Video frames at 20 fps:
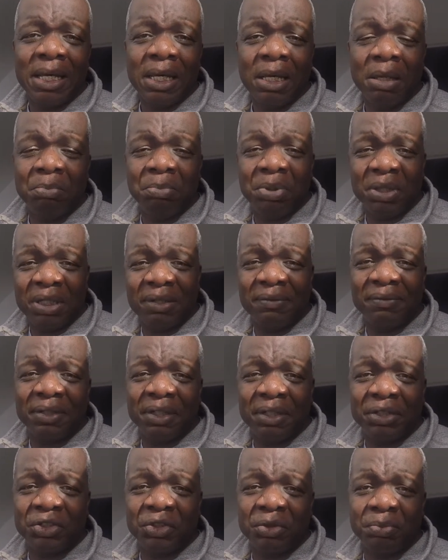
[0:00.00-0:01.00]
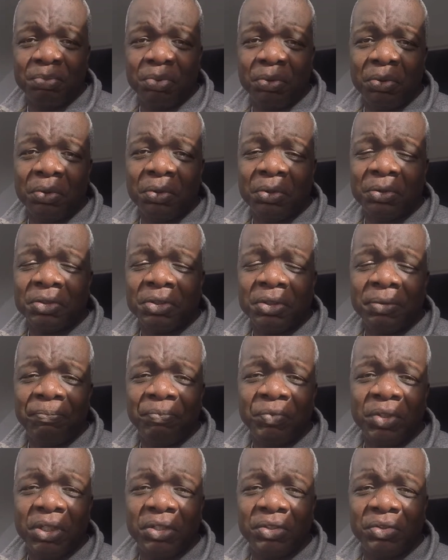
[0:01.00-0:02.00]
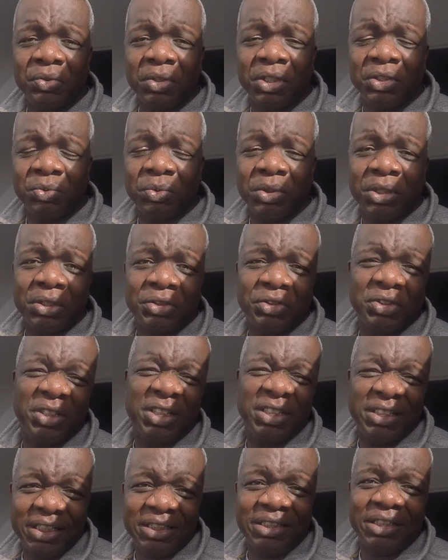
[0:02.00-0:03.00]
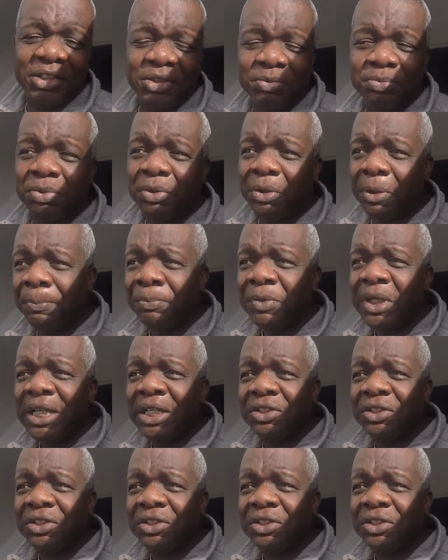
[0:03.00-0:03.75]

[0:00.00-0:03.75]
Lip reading: a bit of a sport as well, so the TT Sport.